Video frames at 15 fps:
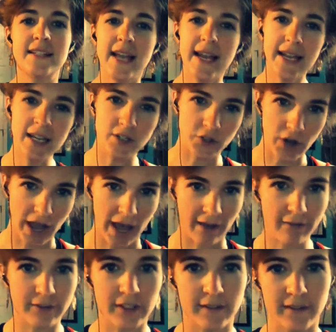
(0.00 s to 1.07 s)
In the
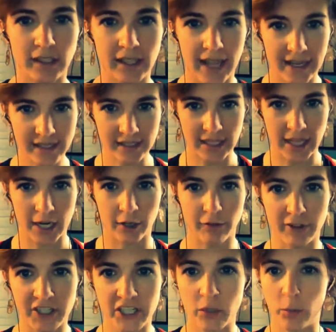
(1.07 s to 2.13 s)
second draft of the last
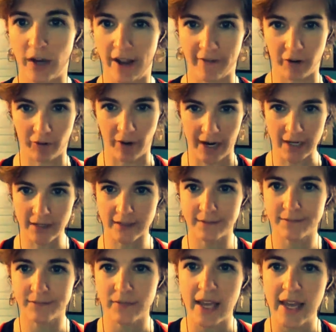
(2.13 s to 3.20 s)
letter Richie would ever
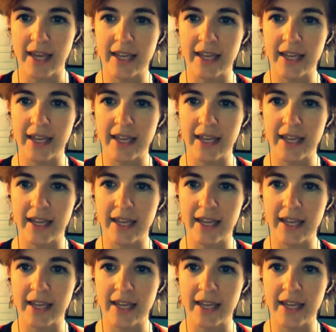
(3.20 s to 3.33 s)
write,